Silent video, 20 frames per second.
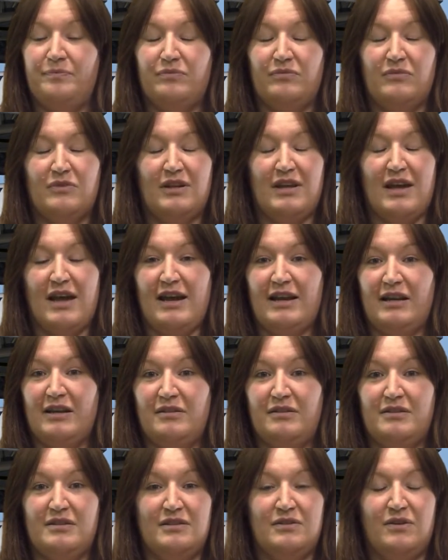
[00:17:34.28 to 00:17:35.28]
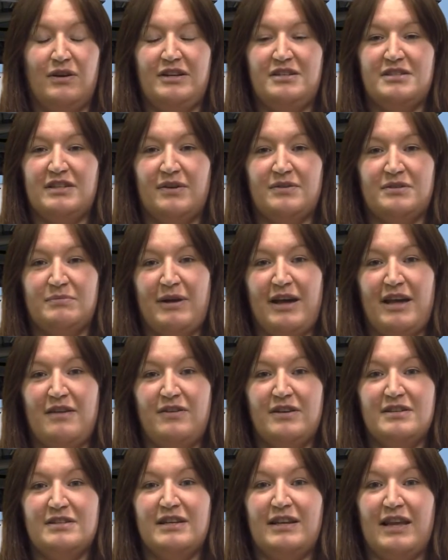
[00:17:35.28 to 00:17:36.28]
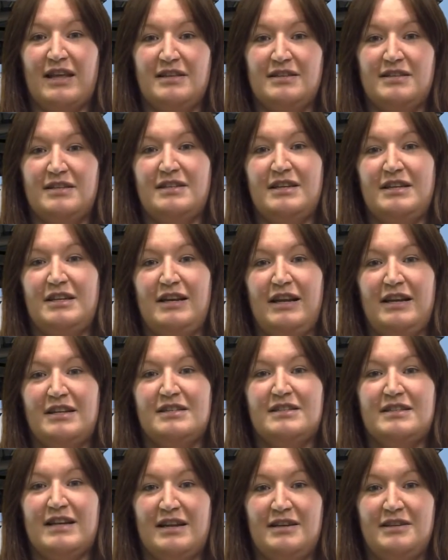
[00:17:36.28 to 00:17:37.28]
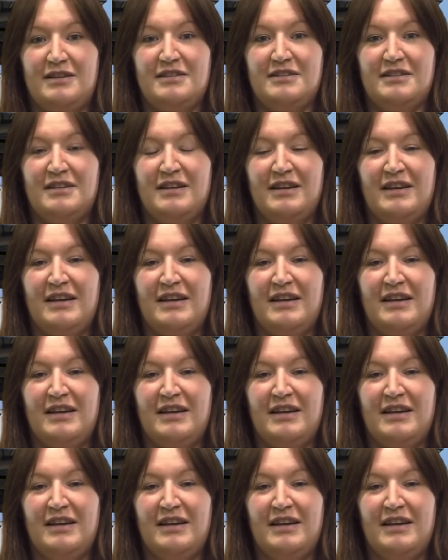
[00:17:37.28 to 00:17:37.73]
gain knowledge, skills and behaviours against the senior leader standard,